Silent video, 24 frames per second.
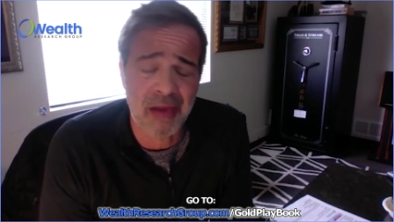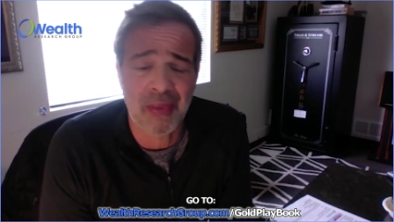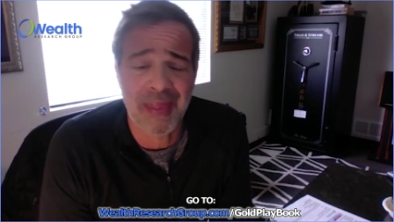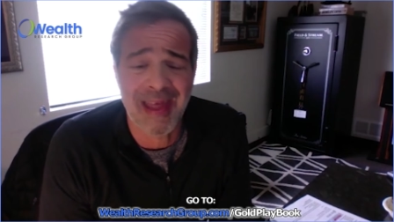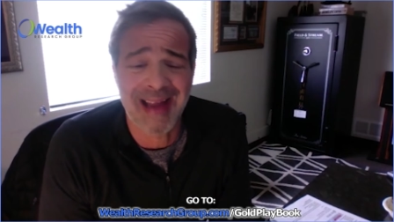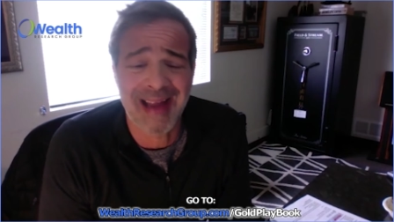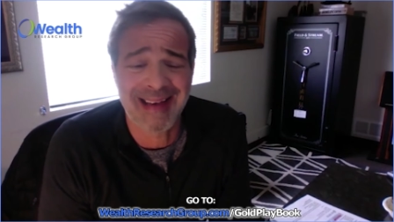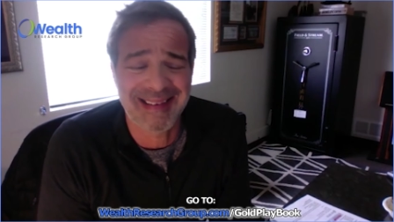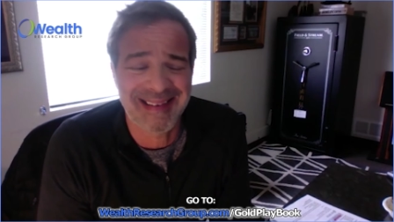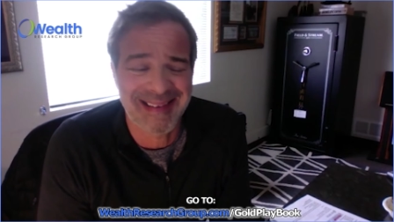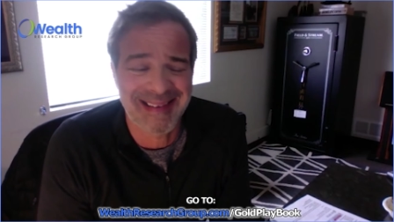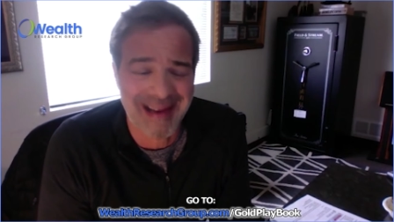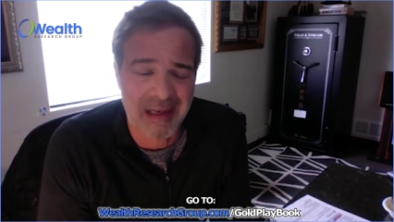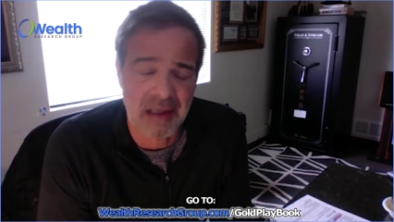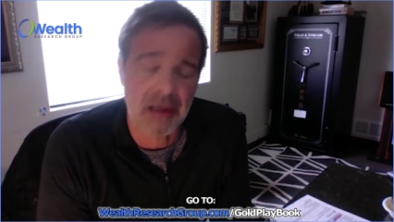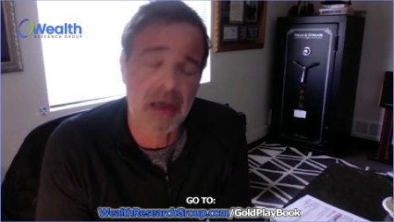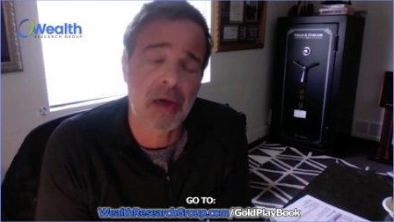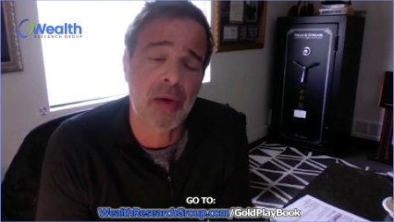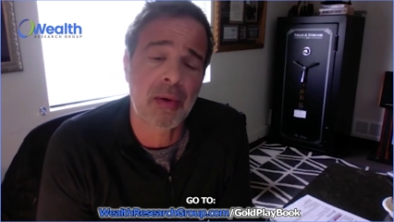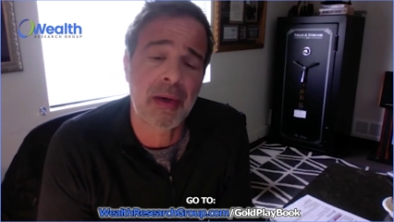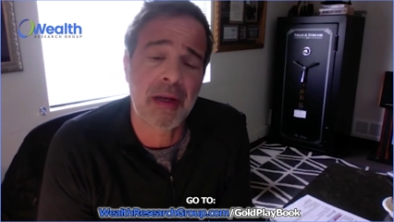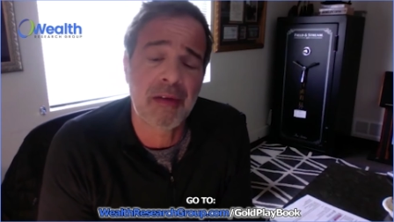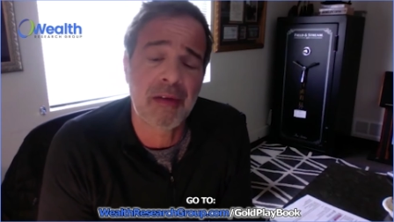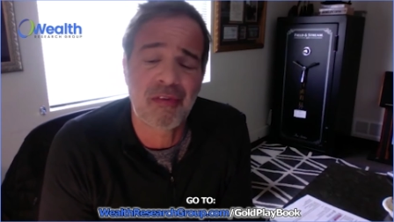That
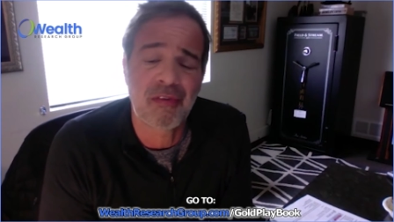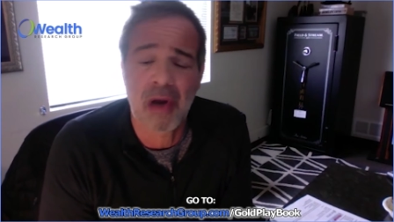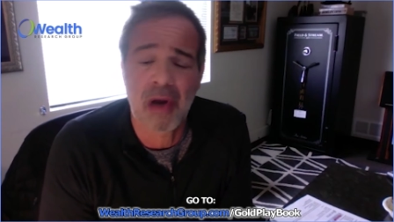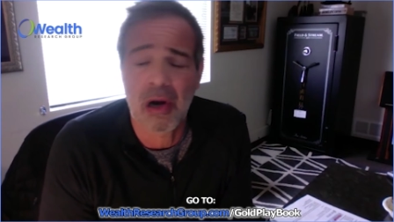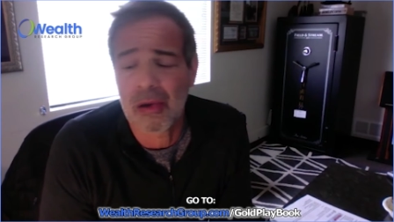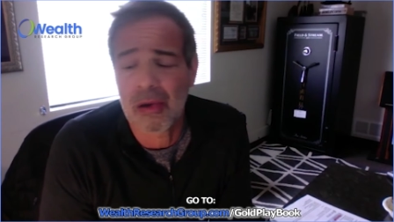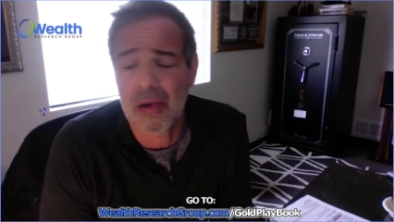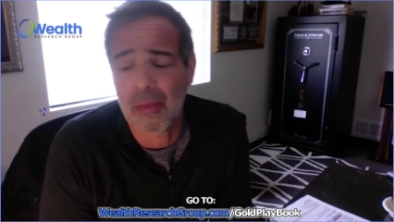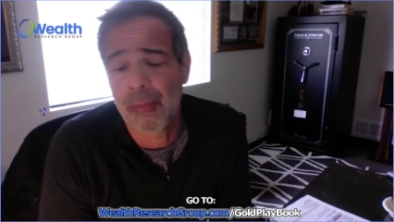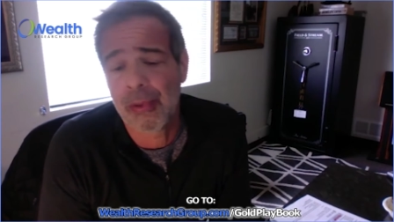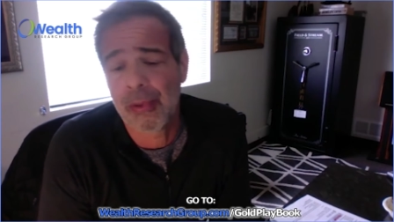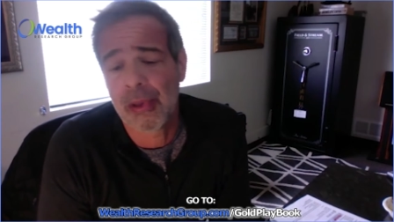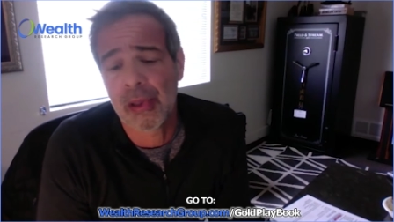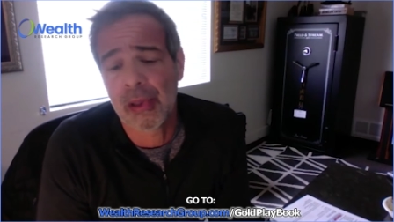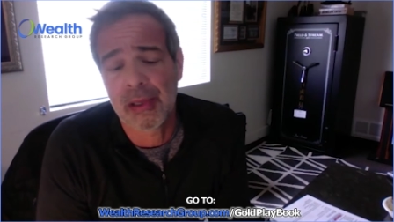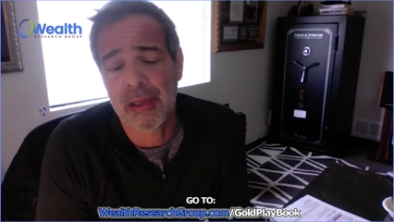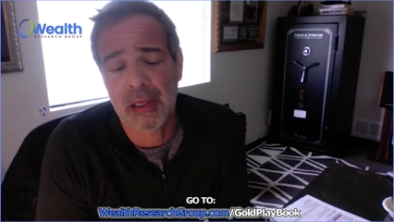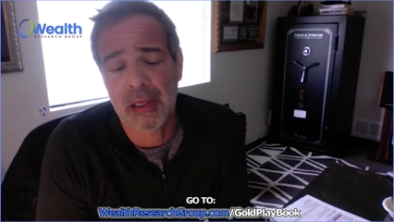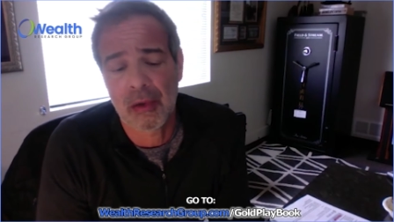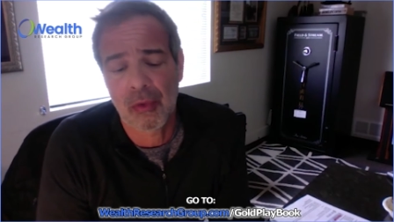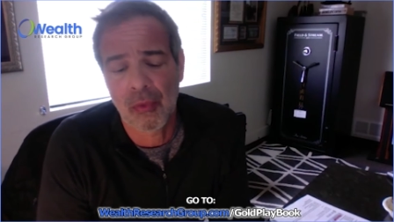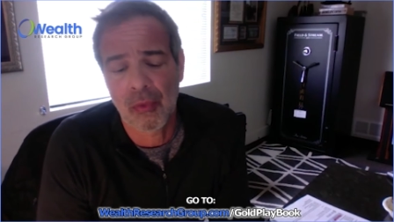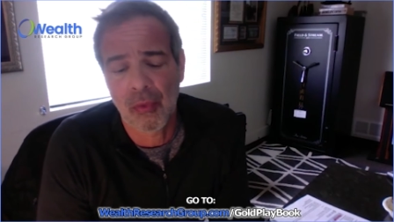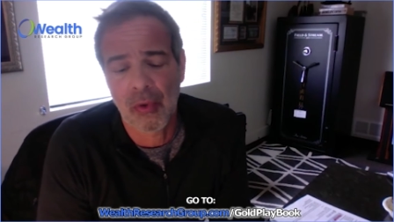denigrates our ability to
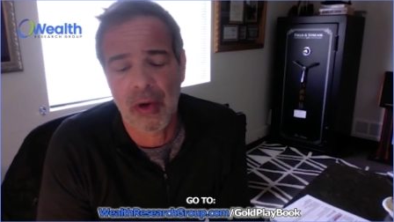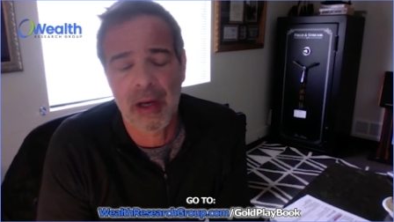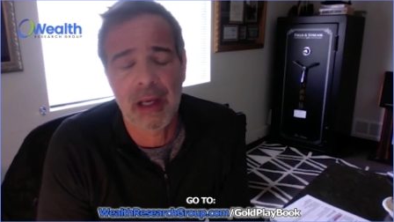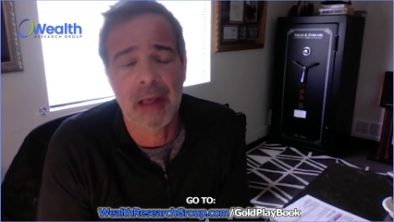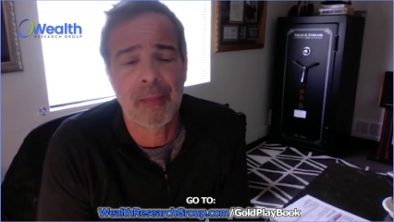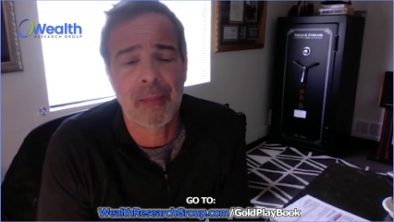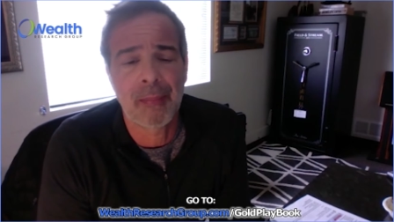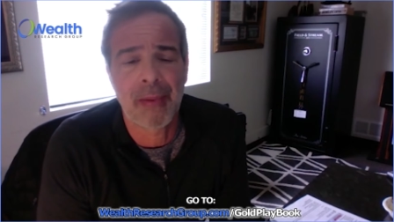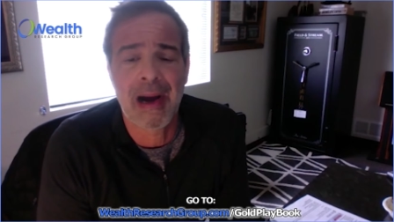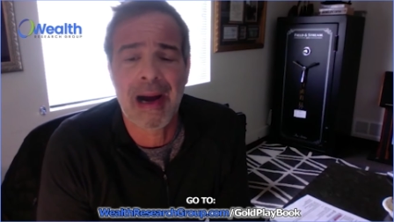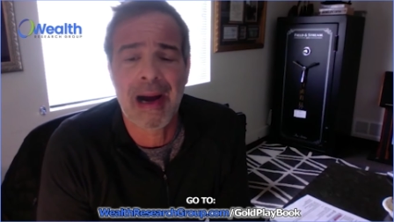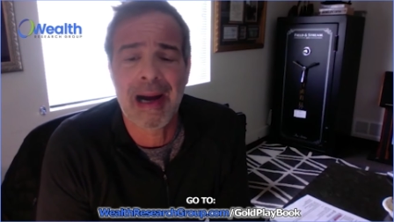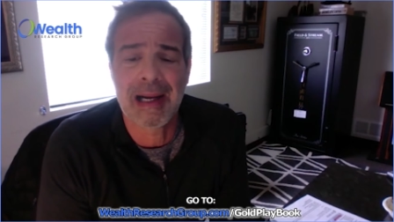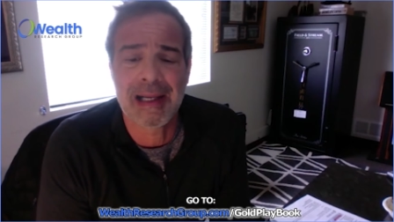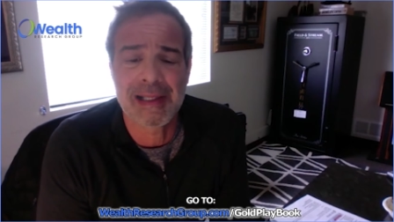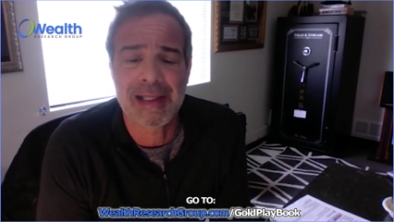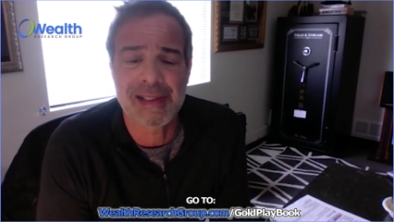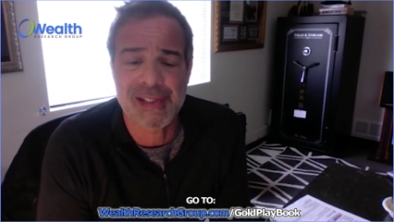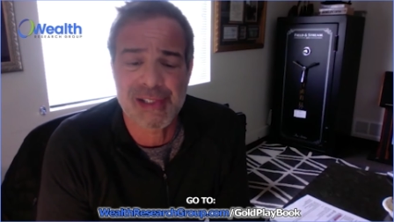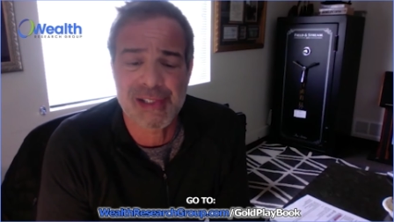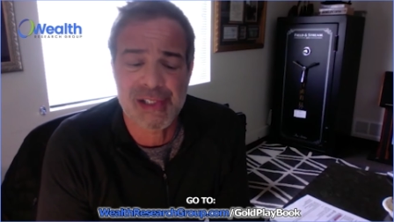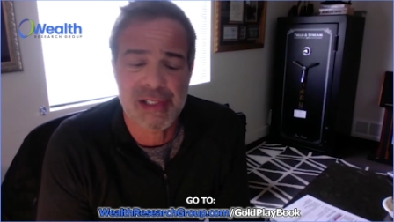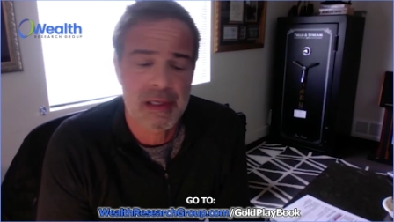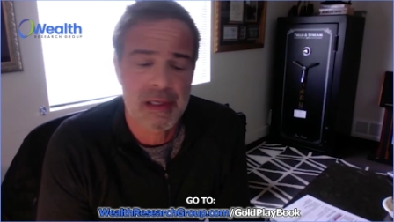write
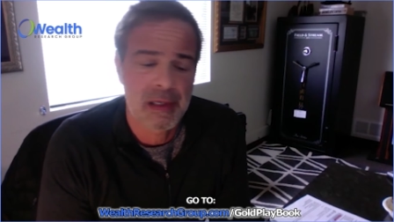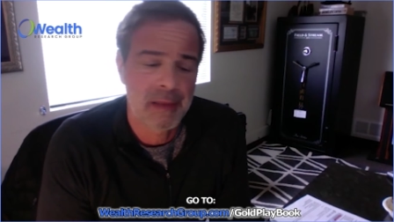bonds